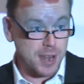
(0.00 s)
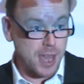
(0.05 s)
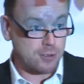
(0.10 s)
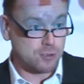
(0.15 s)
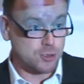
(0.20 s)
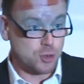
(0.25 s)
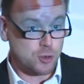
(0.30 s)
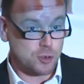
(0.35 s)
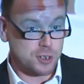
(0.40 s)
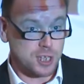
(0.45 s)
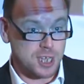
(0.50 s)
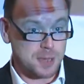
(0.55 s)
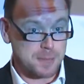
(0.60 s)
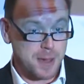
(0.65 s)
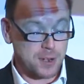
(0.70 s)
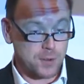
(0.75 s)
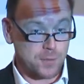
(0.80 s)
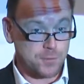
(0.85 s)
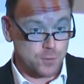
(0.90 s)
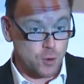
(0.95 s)
now talking
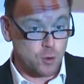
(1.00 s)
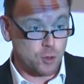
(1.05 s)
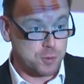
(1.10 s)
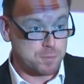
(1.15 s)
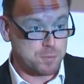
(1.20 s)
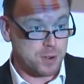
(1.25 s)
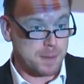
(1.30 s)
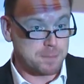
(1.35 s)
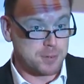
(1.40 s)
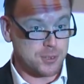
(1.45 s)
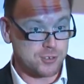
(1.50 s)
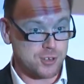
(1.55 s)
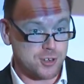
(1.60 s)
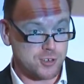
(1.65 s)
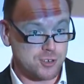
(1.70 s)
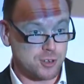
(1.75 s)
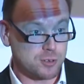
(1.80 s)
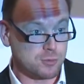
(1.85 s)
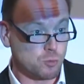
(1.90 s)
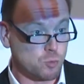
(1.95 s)
about a fourth
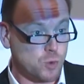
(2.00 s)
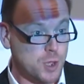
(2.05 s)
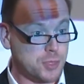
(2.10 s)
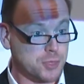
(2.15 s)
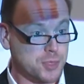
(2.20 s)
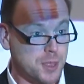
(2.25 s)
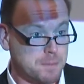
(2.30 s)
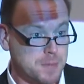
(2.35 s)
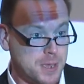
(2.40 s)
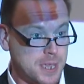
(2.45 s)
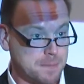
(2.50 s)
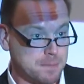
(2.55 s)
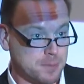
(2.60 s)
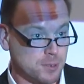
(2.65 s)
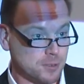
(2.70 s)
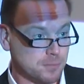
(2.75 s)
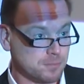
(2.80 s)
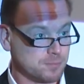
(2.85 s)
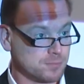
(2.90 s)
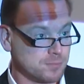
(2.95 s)
preposition, with the
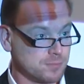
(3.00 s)
people.